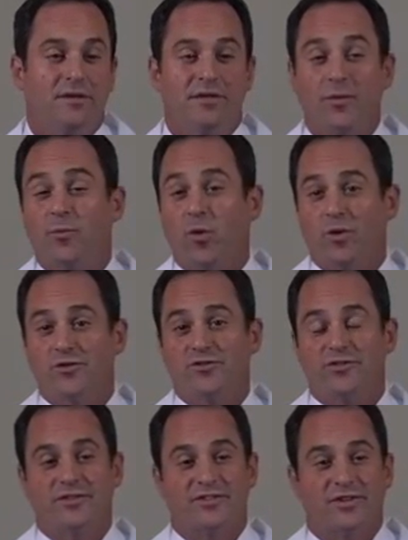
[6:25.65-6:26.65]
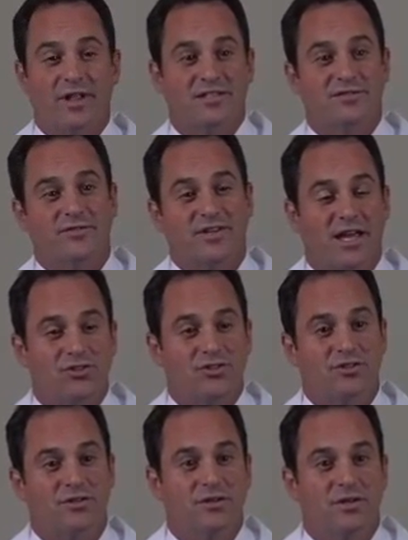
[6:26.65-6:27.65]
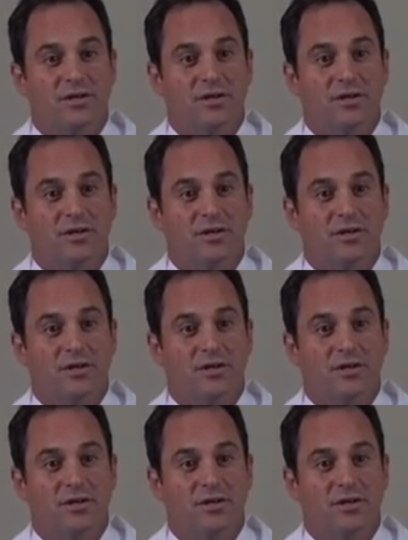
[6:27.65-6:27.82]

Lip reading: The importance of this classification